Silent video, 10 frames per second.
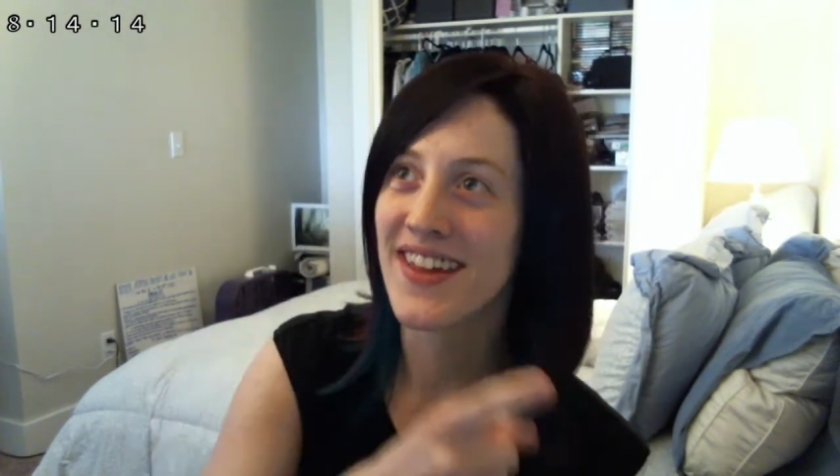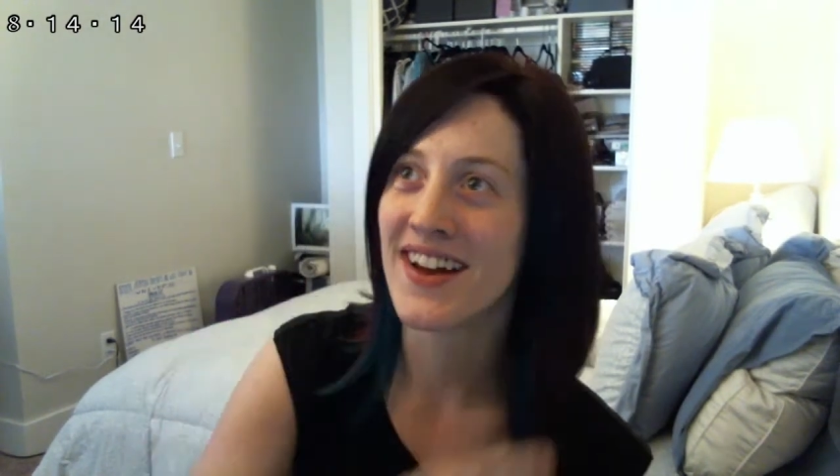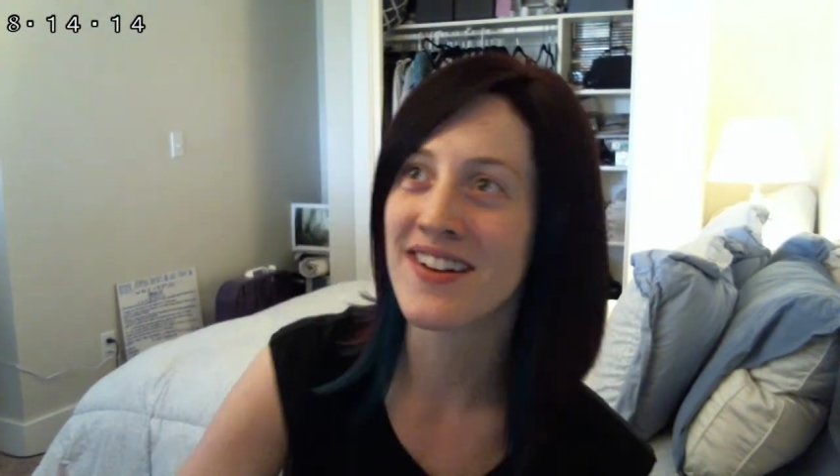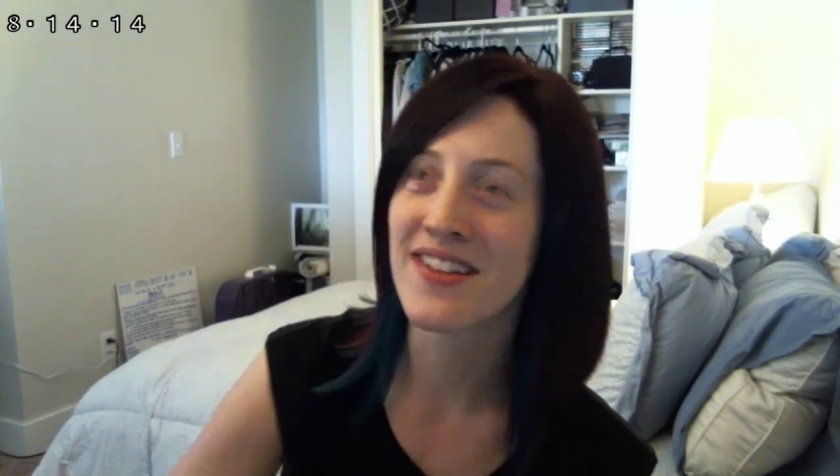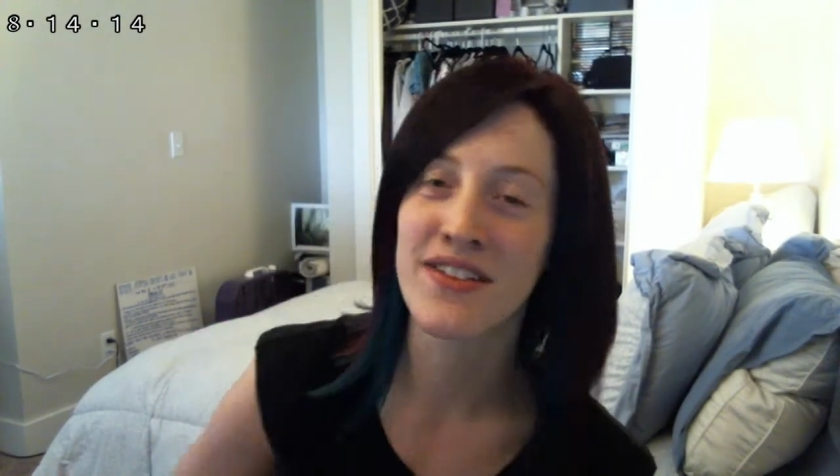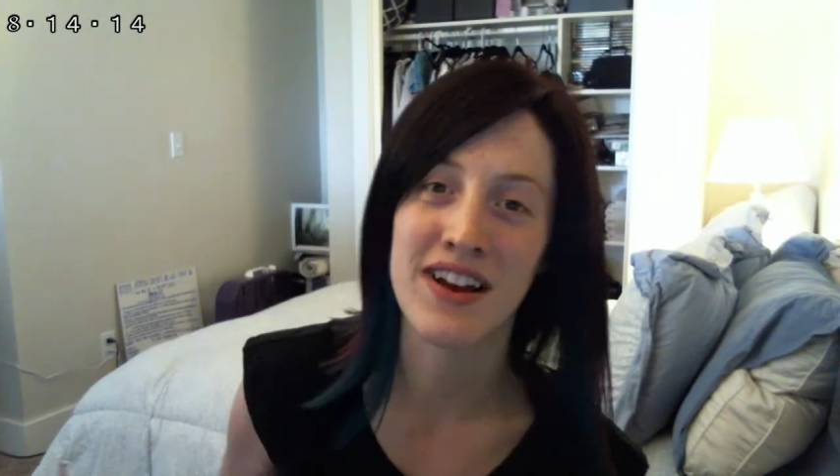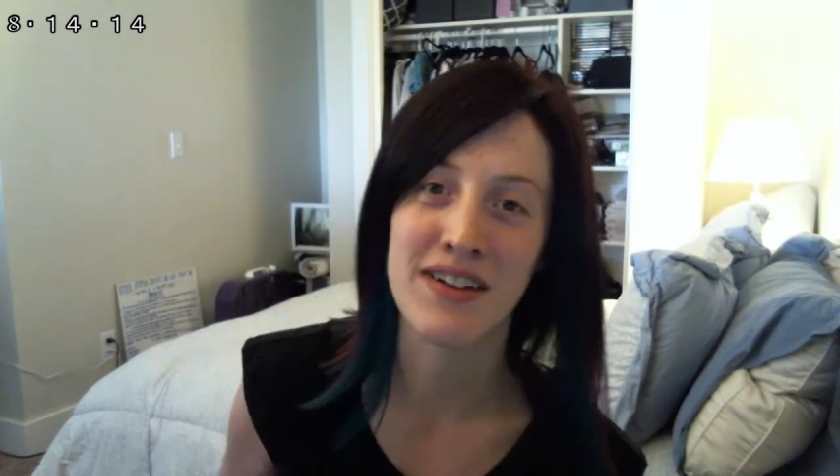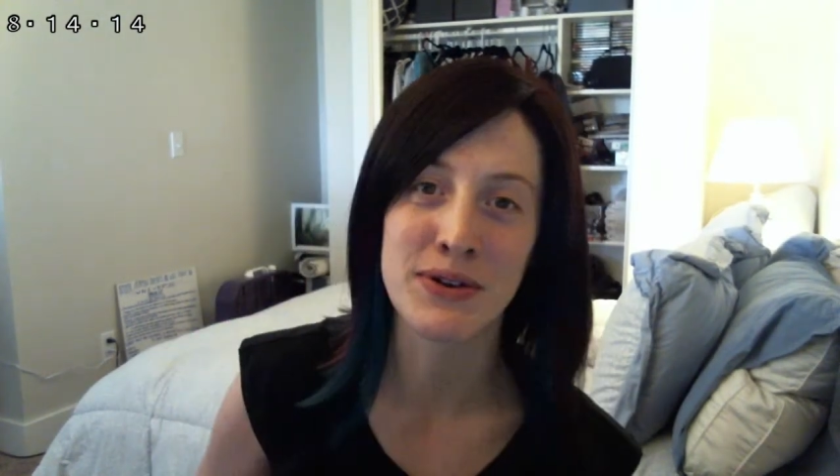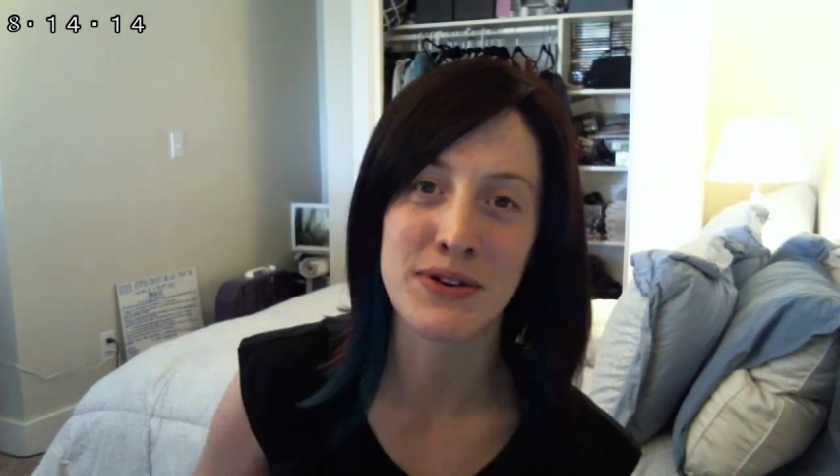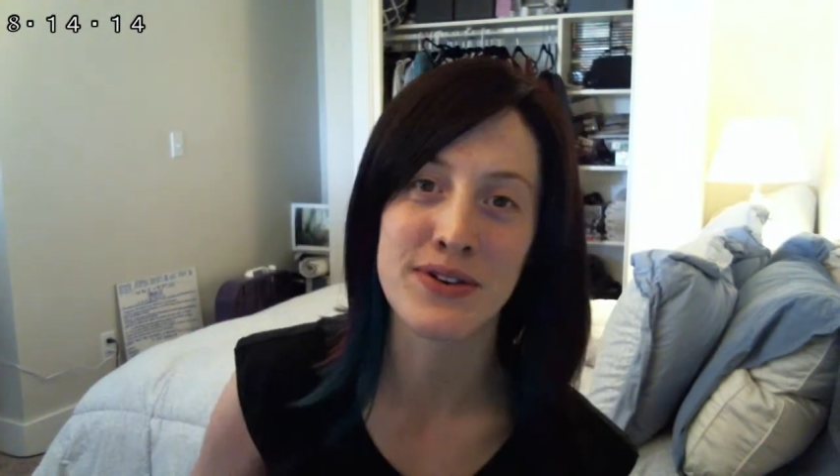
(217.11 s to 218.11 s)
another thing
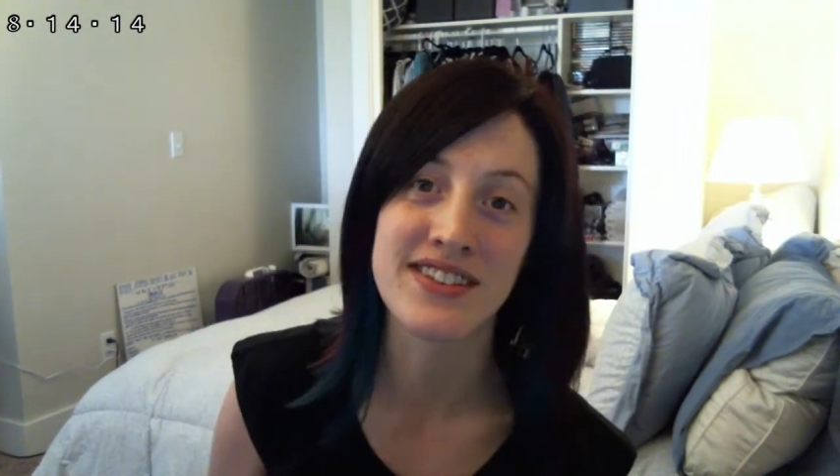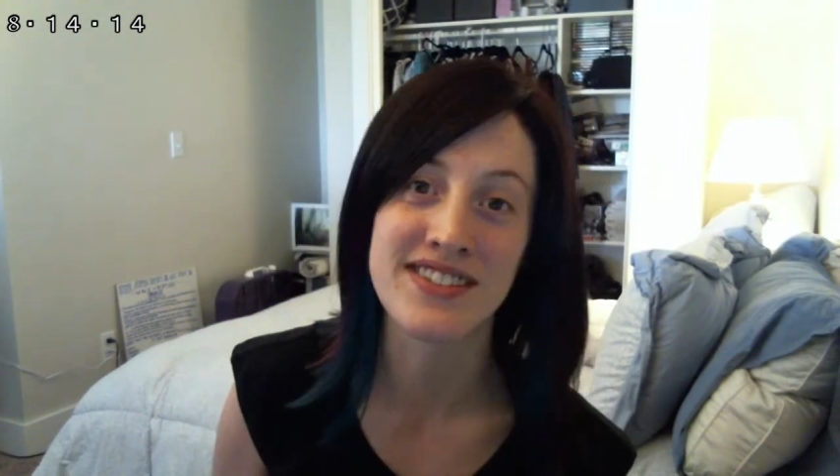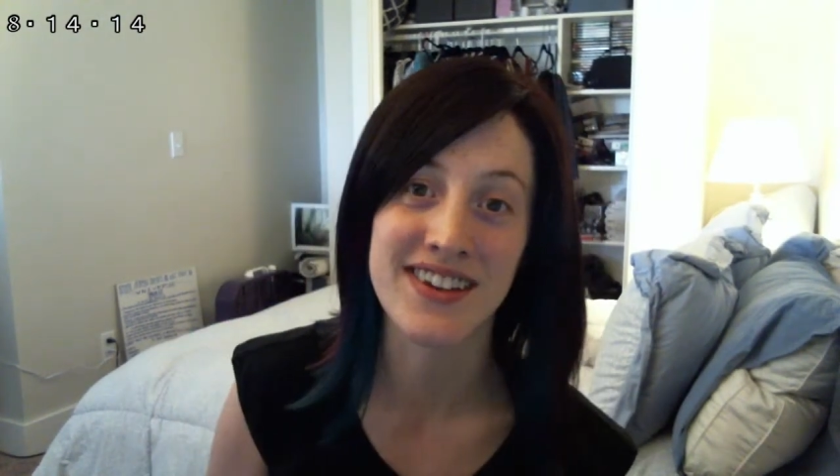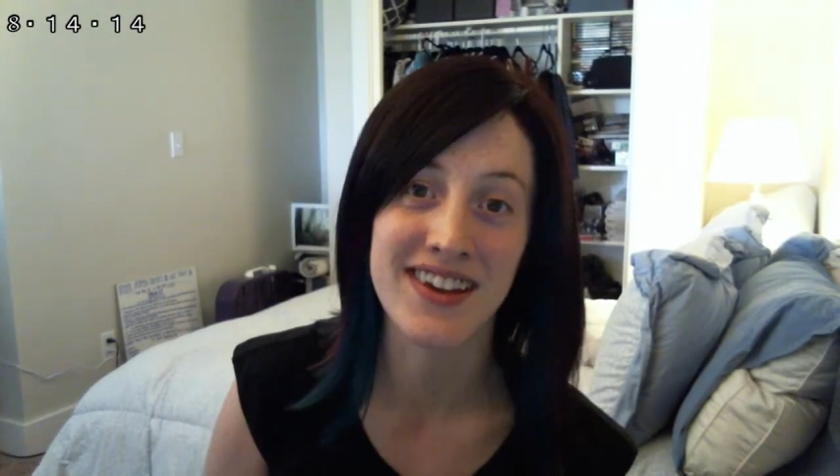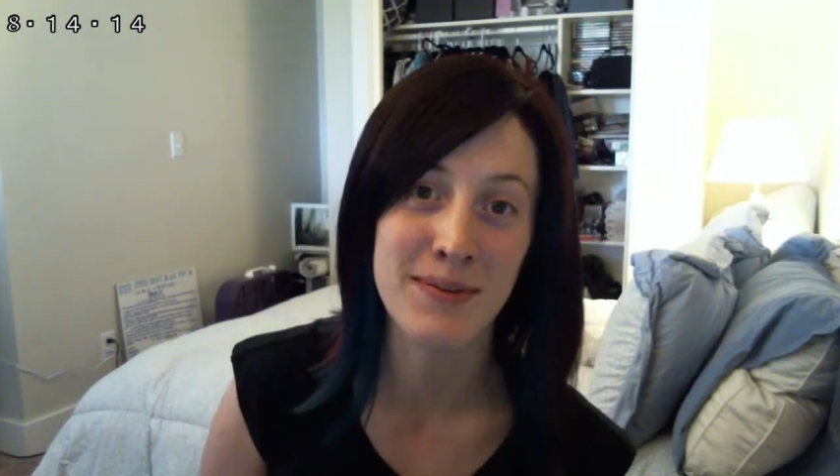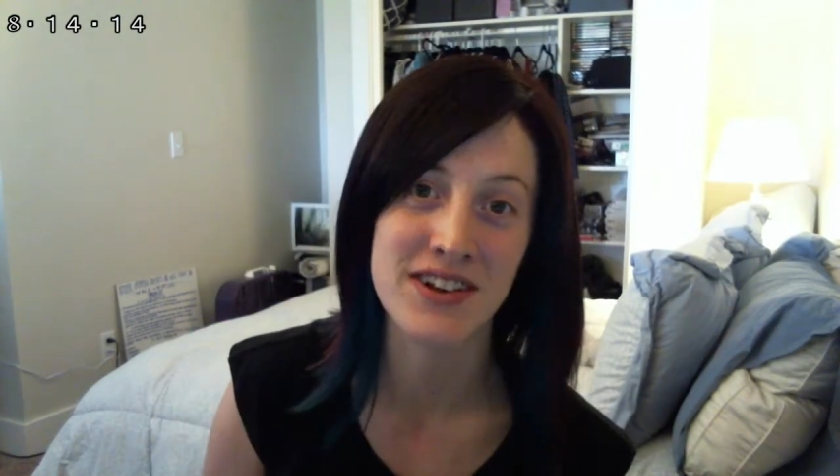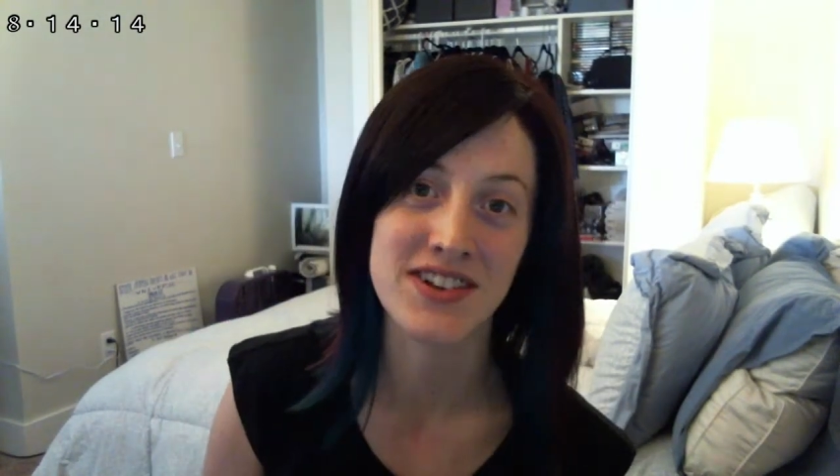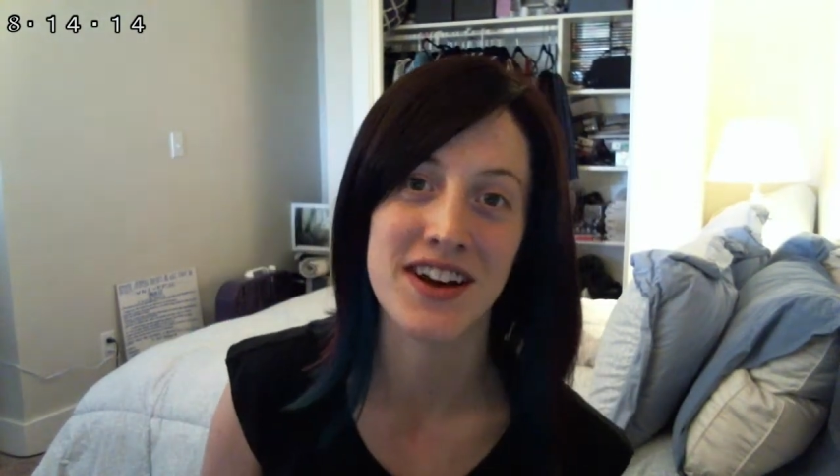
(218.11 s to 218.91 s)
I've been doing is a gaming